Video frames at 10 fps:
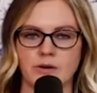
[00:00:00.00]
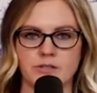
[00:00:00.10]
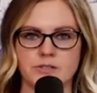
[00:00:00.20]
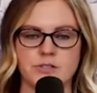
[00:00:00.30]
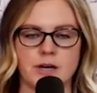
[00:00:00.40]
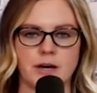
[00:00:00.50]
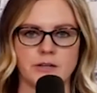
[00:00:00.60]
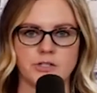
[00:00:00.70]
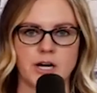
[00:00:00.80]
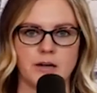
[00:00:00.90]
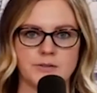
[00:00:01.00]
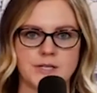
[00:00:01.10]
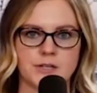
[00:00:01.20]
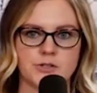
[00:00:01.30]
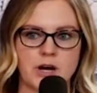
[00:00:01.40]
his child
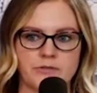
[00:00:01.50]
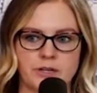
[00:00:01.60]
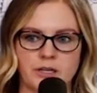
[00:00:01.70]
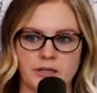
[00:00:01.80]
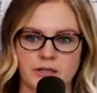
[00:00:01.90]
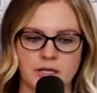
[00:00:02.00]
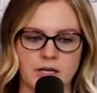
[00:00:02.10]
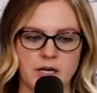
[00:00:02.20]
sex trafficking